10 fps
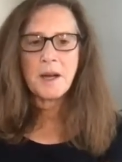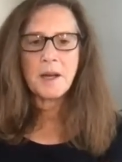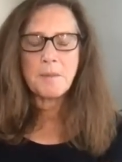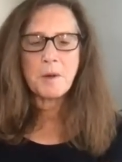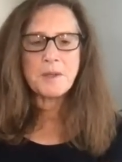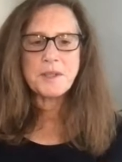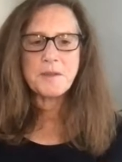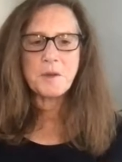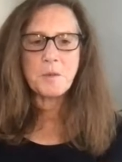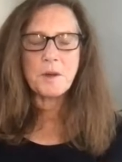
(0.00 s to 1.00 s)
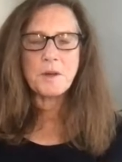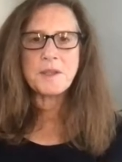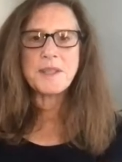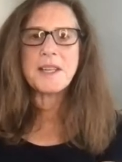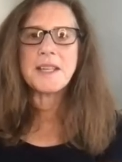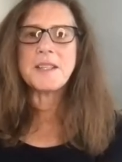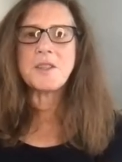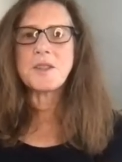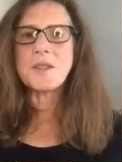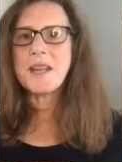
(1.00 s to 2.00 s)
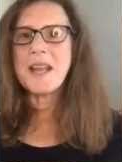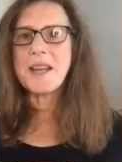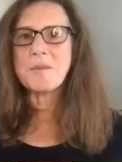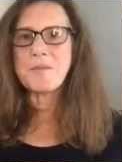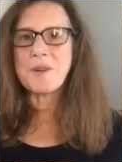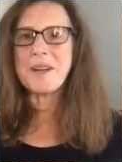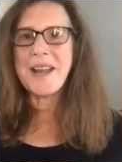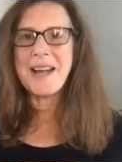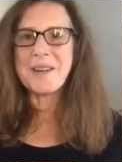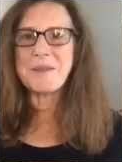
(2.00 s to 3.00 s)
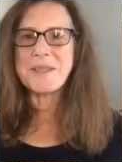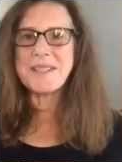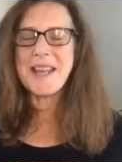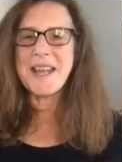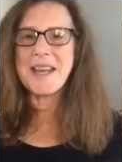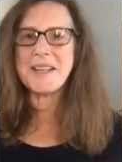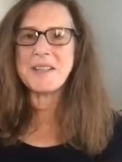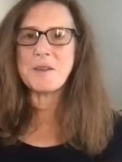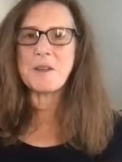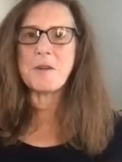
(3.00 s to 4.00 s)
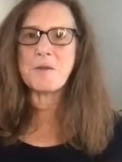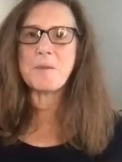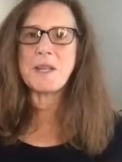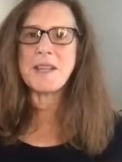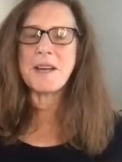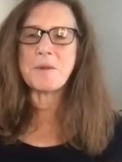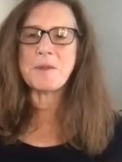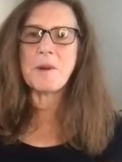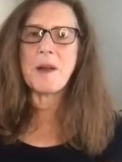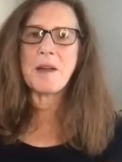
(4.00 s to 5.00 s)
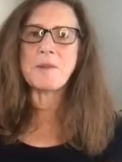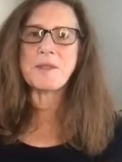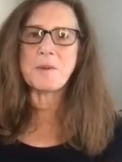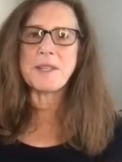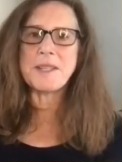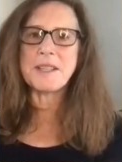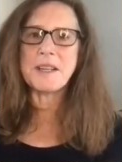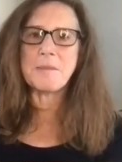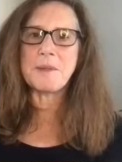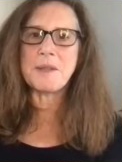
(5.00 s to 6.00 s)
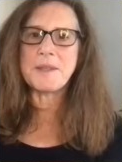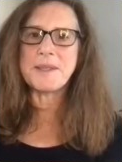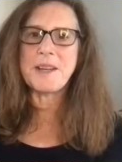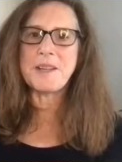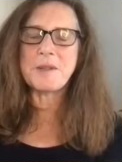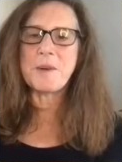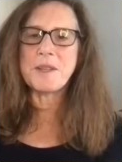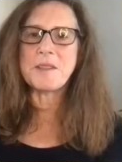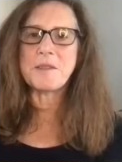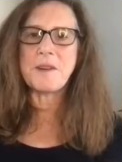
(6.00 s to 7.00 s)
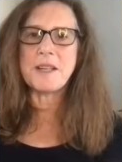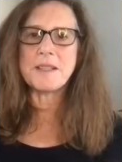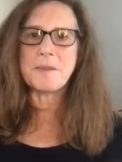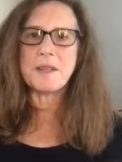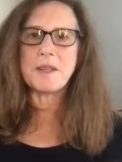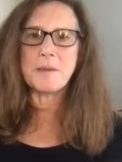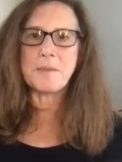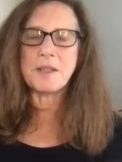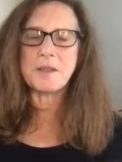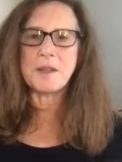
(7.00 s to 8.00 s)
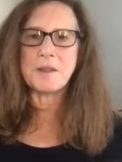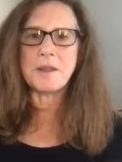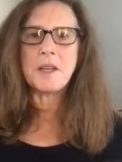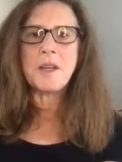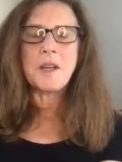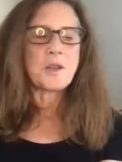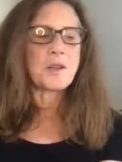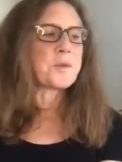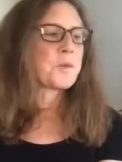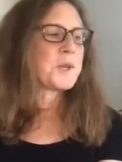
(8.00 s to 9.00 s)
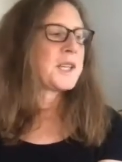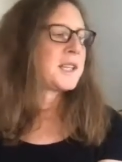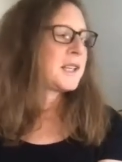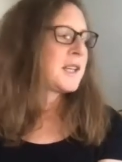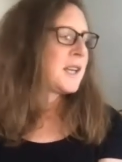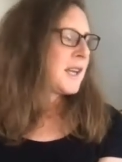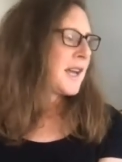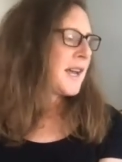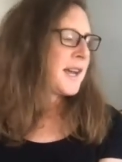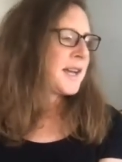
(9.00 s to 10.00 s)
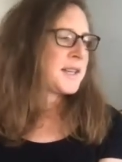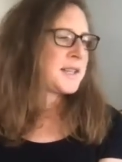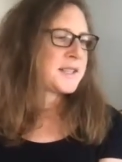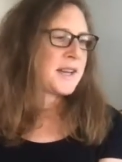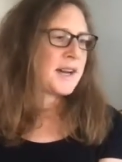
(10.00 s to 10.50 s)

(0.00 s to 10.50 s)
most of the words the kids just can't pronounce. And, for me, that was where I was always stuck, because I just wanted to find something that my daughter could read. And,